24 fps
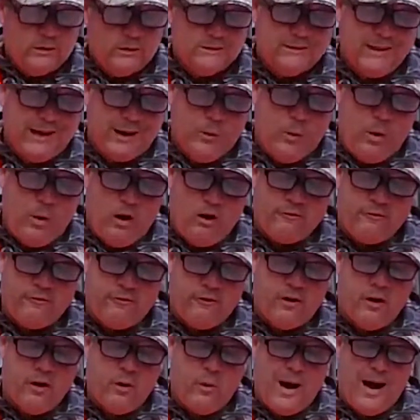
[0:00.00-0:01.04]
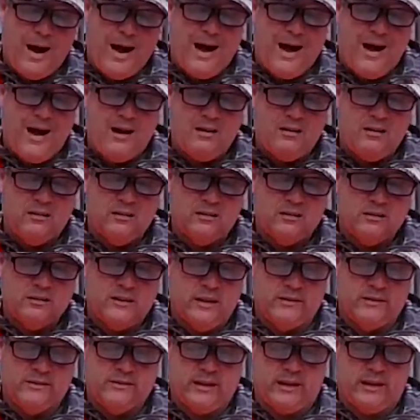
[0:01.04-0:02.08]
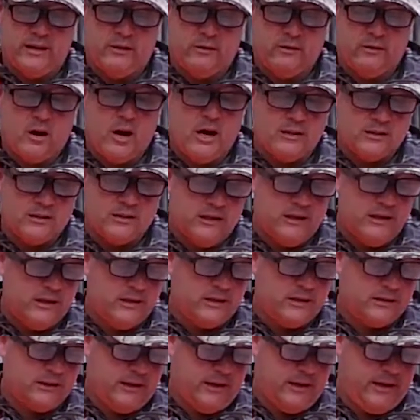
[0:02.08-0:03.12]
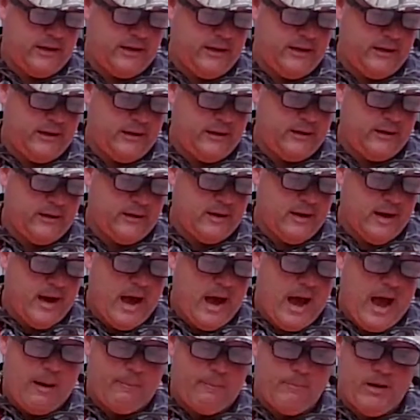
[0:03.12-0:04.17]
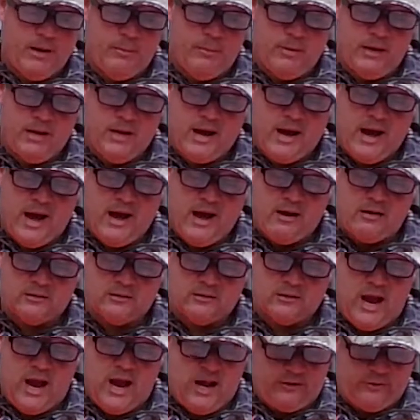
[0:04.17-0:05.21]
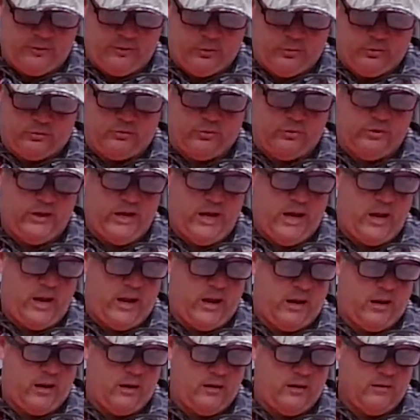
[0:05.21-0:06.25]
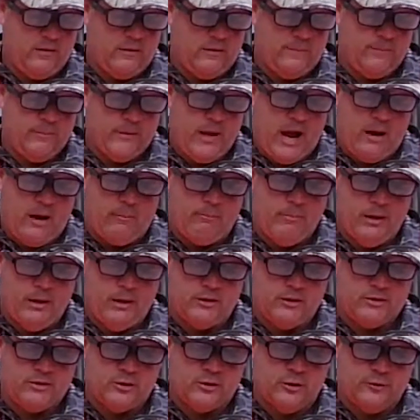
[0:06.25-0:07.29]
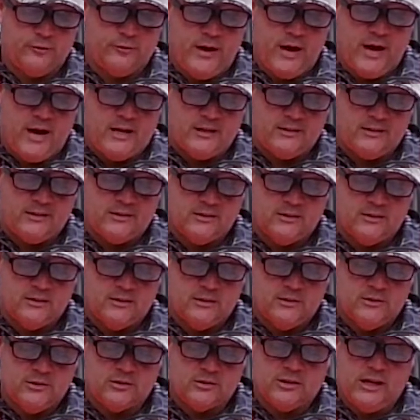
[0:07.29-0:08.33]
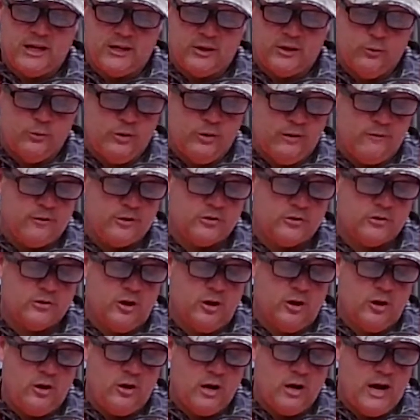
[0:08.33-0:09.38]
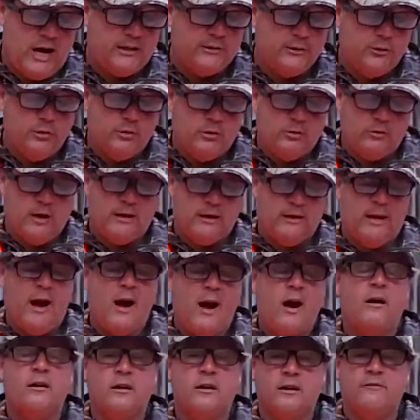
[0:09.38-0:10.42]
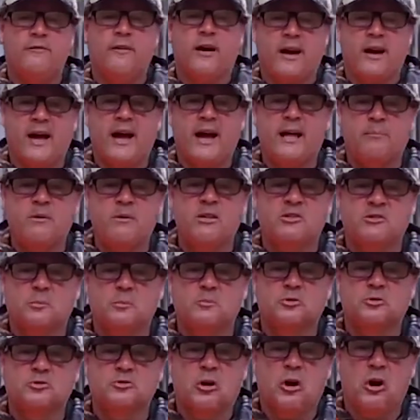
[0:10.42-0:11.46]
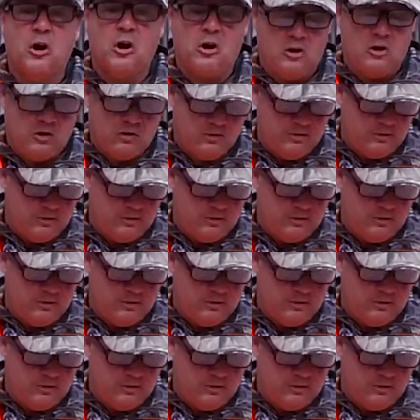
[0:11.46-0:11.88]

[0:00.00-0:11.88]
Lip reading: They walk for a while, then ten cross lay a sleigh. I'll build me a house, I'll do it today. I'll build it so fast, just like you never saw. I'll do it right now, if I had me some straw.